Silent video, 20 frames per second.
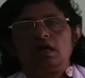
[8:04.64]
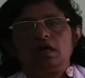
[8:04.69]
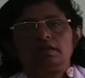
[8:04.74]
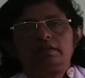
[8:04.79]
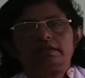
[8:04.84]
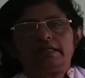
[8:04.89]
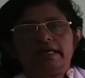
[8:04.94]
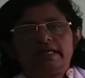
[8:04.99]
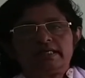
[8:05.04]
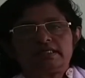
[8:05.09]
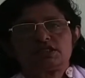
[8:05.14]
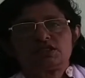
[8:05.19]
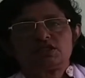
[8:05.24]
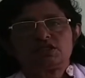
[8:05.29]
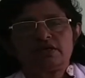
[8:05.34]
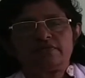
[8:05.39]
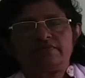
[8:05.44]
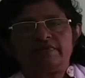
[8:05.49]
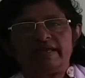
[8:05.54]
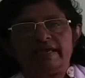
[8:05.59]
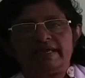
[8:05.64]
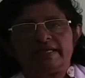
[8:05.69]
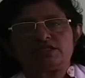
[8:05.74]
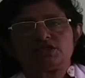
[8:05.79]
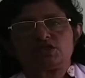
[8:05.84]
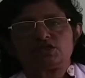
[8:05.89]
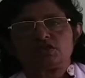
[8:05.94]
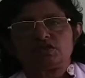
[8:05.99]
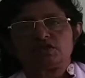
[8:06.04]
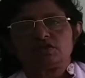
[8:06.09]
these
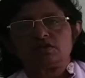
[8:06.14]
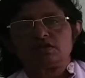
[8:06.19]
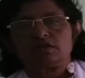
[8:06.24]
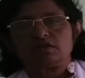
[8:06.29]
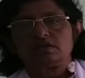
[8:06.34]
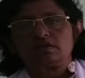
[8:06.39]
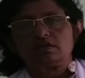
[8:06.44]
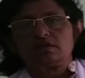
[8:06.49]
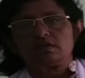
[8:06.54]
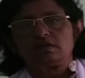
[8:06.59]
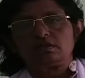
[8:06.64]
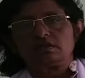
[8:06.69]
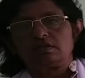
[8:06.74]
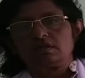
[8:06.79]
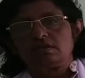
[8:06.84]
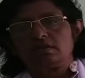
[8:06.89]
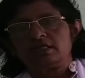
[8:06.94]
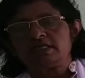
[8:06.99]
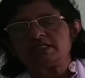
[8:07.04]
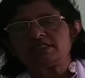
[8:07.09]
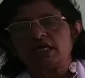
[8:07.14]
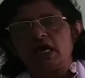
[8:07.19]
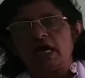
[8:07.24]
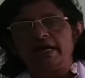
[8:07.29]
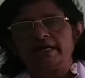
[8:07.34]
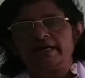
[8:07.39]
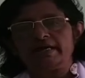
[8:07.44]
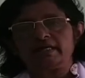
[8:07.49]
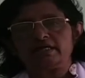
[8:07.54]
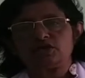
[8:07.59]
civilians
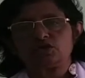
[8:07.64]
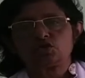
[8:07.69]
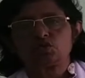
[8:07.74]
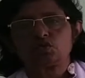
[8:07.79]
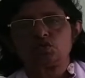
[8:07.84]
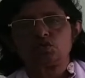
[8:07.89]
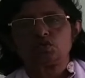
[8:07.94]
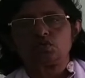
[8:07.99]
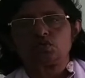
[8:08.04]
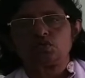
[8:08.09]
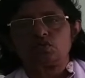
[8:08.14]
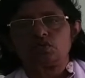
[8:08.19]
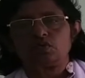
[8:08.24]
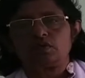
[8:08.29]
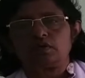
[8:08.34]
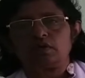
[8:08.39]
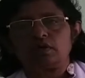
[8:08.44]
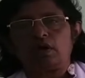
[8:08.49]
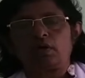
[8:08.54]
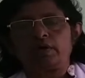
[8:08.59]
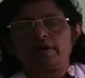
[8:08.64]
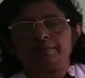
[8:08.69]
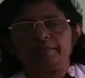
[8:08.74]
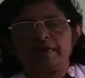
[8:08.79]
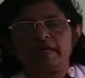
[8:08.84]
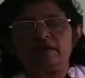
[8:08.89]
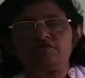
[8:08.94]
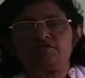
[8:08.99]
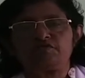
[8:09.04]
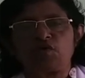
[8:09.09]
decided to, or
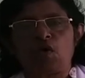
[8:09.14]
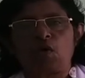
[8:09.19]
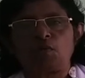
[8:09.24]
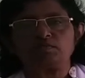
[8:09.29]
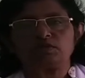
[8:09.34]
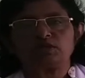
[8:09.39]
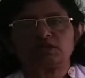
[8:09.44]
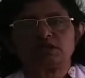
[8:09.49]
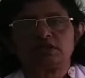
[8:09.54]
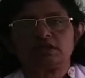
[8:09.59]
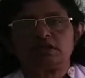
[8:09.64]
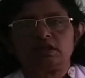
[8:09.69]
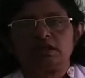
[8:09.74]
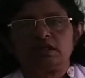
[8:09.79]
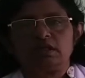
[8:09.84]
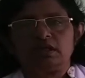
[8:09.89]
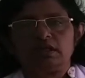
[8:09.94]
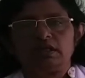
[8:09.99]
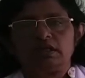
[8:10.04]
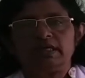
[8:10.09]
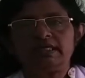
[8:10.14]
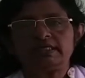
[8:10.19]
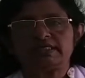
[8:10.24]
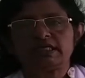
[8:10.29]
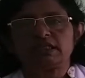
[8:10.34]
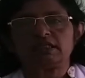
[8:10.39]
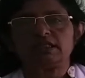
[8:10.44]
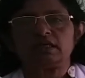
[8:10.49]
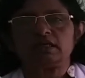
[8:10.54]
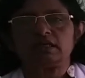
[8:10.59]
informed each
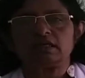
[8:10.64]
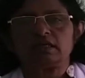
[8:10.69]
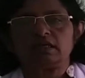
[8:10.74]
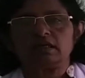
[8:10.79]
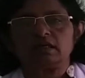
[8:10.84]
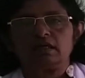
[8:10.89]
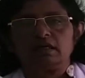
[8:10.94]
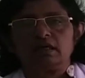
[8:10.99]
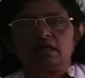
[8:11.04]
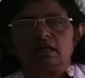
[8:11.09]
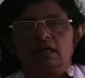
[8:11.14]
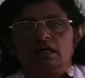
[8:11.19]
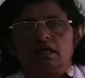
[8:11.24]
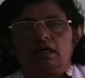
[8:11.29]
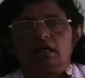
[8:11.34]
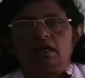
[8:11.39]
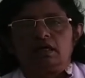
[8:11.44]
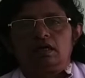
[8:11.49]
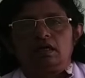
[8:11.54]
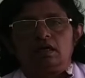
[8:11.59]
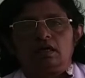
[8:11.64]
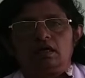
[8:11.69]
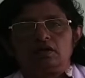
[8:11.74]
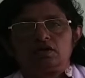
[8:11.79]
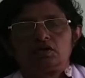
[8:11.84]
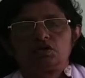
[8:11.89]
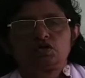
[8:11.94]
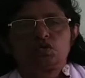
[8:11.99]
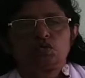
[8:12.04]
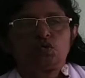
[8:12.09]
other
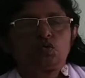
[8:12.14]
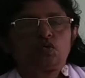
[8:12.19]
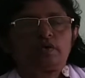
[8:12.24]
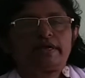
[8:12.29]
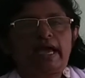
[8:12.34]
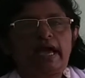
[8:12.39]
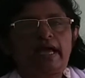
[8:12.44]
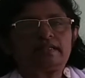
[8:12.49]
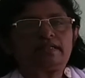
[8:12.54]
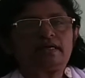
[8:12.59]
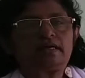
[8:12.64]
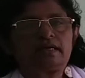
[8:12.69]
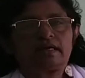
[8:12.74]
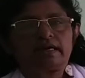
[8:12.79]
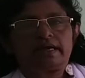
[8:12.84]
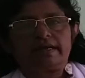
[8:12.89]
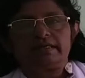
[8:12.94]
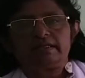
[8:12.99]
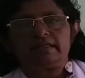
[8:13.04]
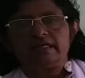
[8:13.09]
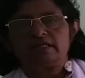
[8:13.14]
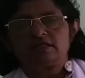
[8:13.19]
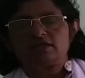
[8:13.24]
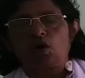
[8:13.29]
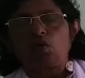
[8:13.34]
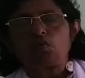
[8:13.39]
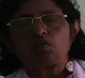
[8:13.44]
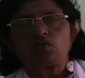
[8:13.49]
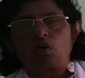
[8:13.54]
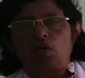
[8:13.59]
to gather at the
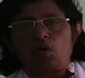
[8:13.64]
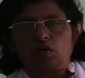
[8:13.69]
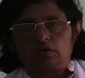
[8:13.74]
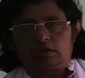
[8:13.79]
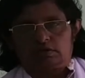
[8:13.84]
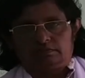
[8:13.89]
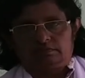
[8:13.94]
town hall.